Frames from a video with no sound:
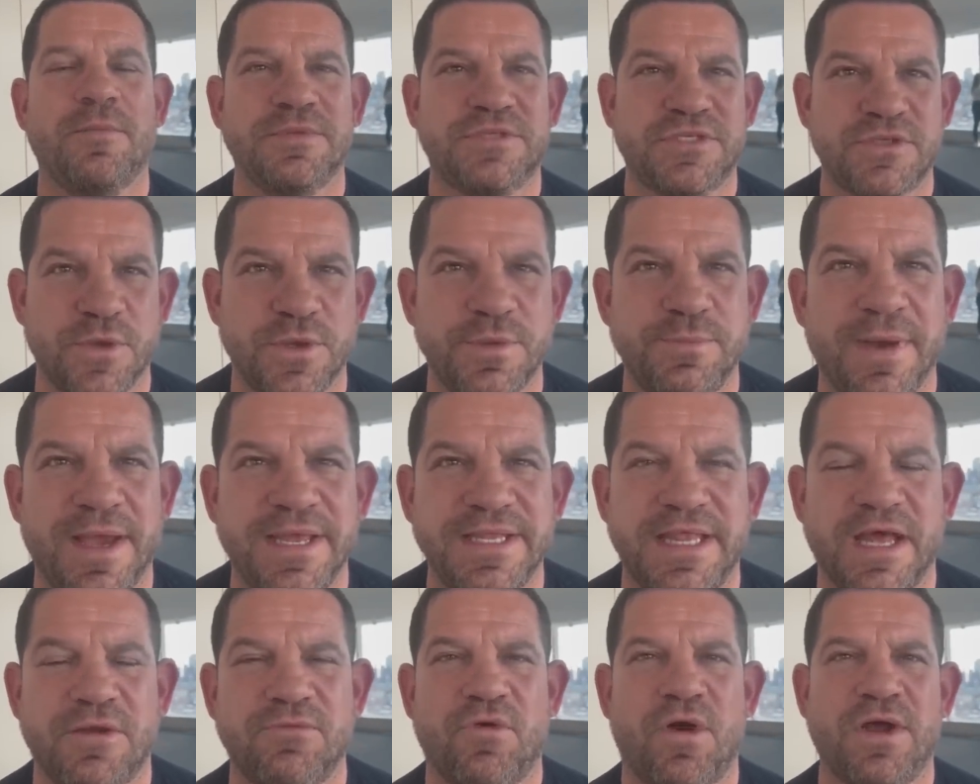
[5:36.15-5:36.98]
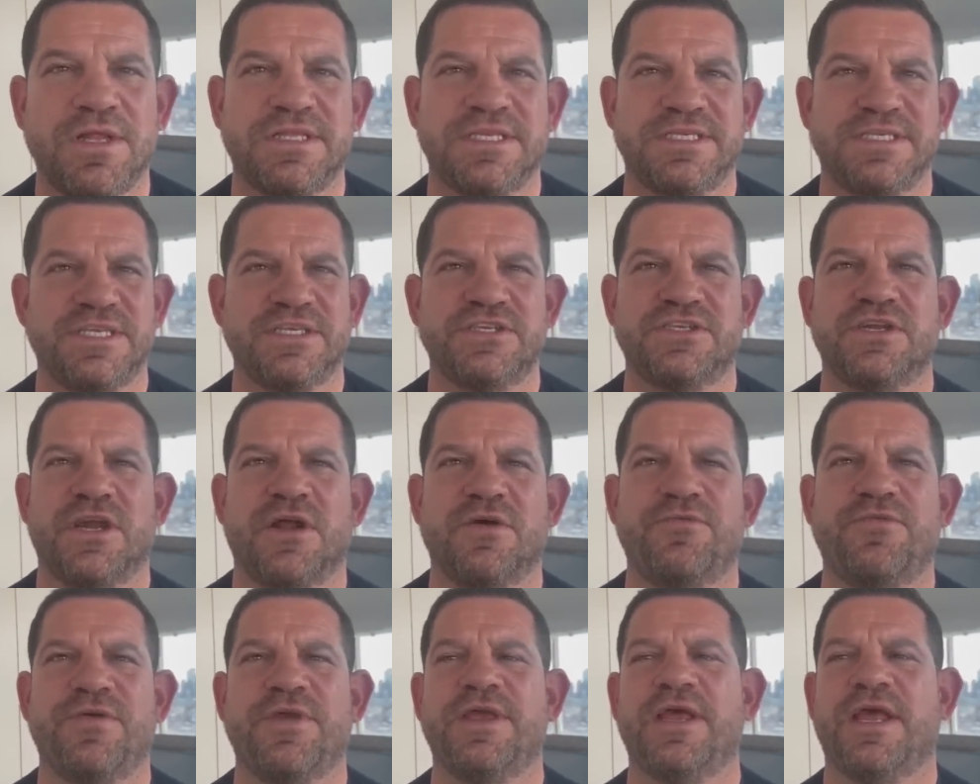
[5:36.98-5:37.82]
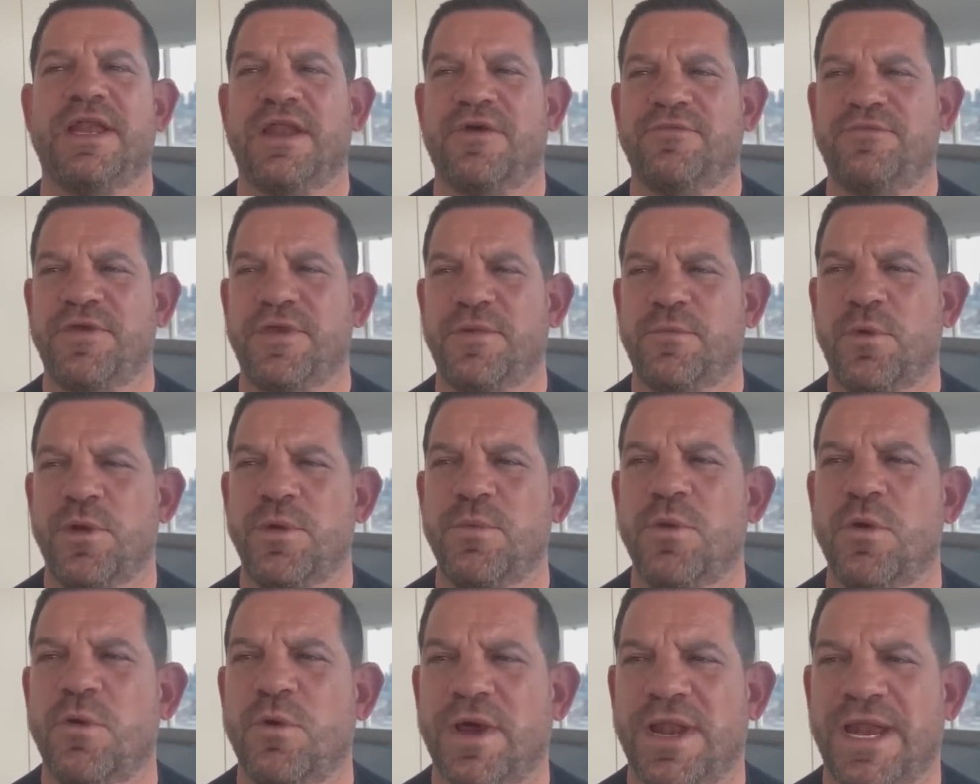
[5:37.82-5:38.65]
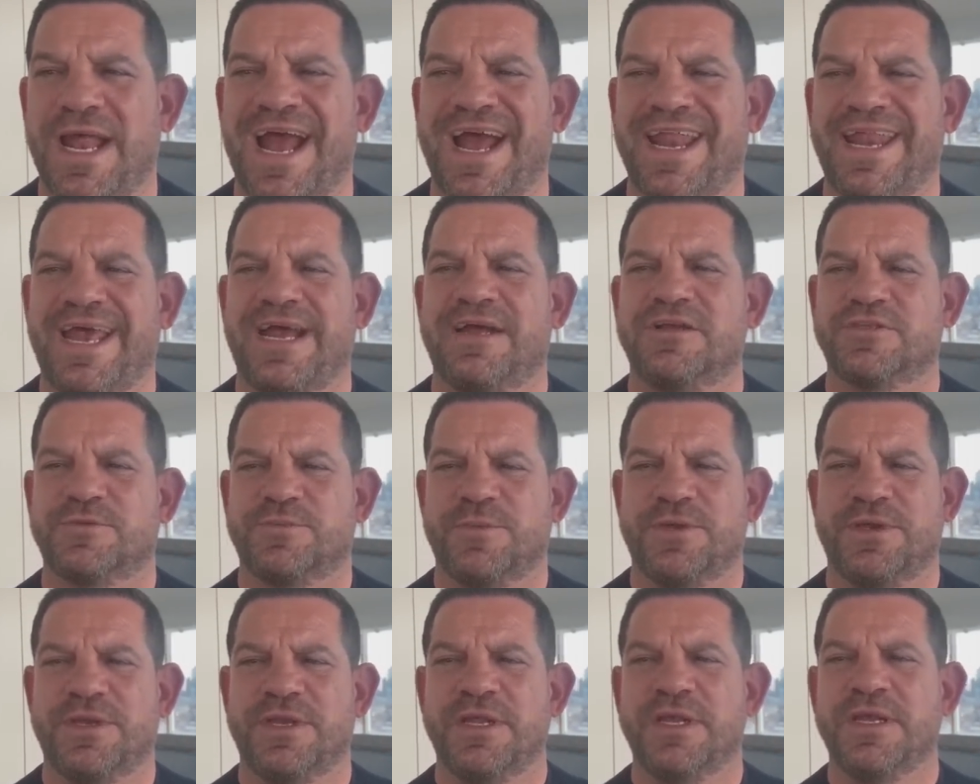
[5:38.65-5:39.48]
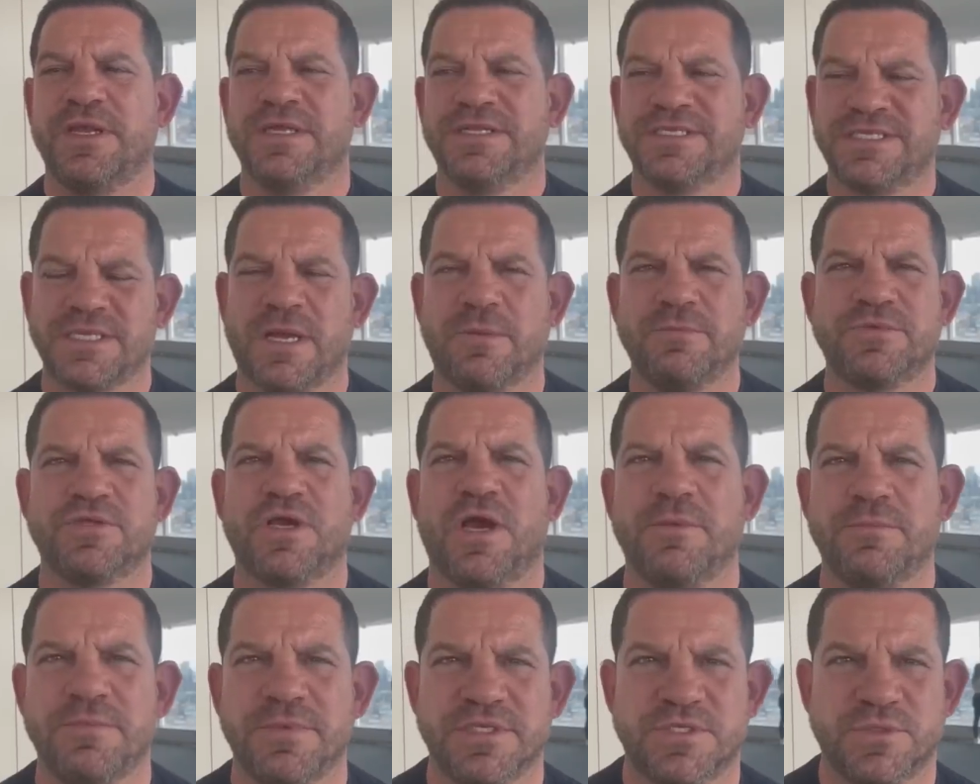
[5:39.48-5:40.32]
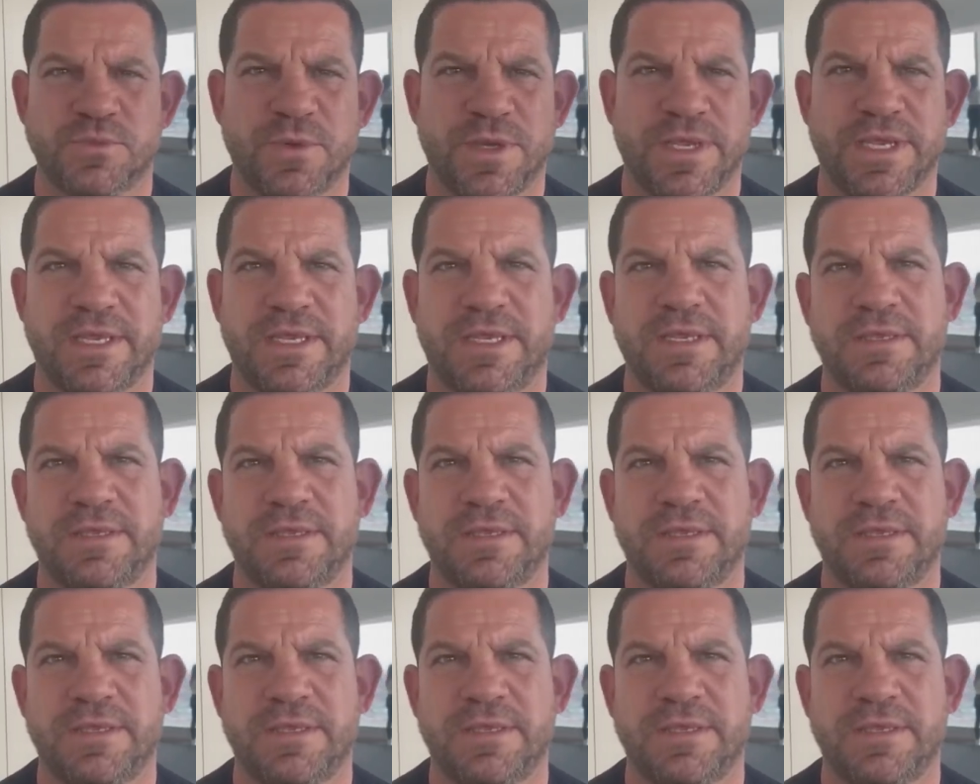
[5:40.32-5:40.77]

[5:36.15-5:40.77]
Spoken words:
So he made that right decision, I think. And I think we will get that announcement sometime this week.